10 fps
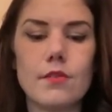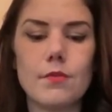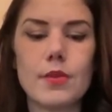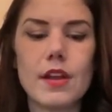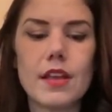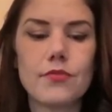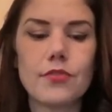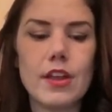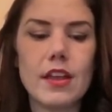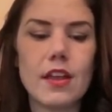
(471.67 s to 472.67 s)
Breaking
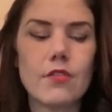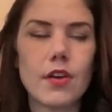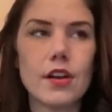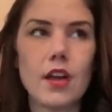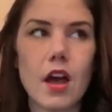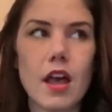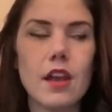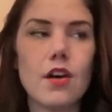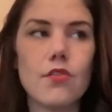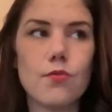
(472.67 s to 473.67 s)
free of our
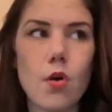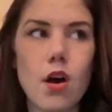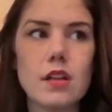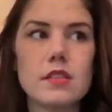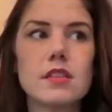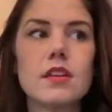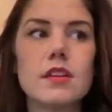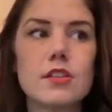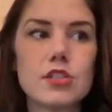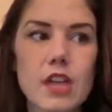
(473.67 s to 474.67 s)
Nine of Wands
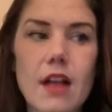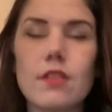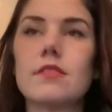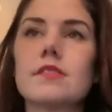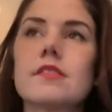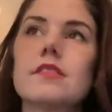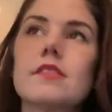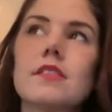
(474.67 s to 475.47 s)
shackles.